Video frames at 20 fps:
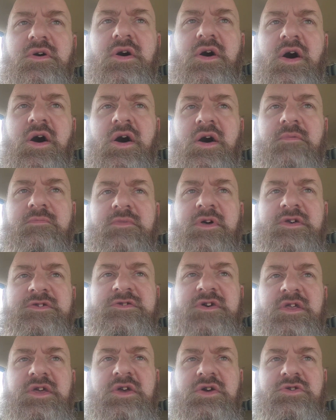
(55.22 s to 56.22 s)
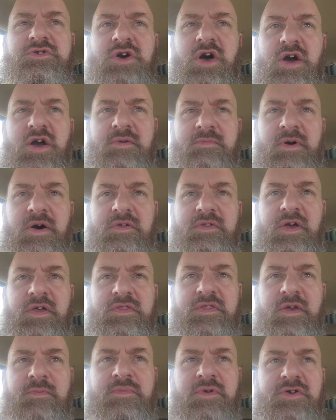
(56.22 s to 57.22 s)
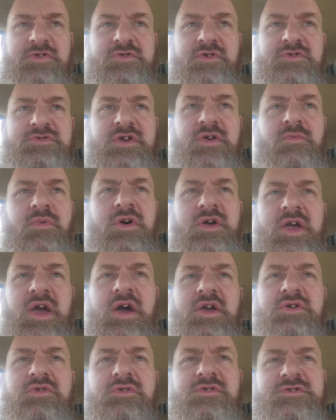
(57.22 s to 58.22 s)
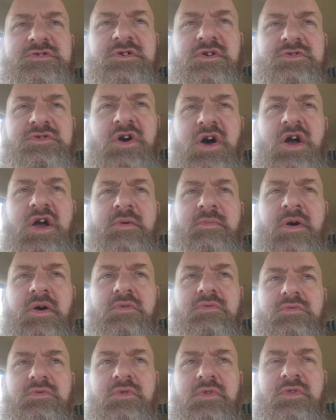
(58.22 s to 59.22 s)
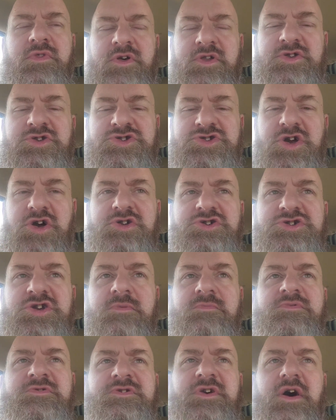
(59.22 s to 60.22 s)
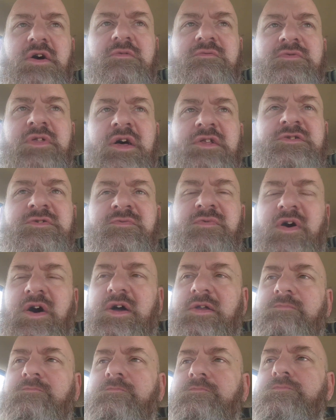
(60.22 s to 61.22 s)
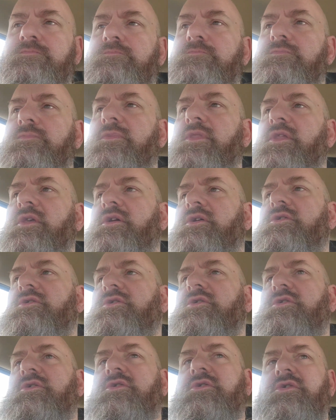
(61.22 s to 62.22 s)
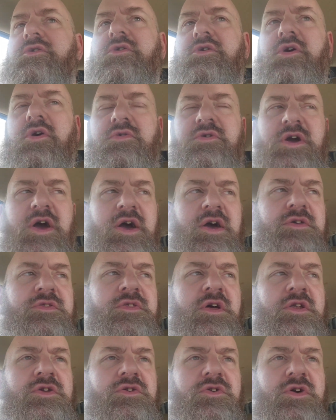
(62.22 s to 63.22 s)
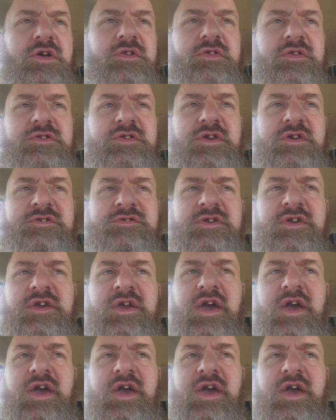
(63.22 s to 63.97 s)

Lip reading: they said he could talk about, like the appeals court's like, well, yeah, you can still talk about the judge himself. That's fine. Okay, then you look at the D.C.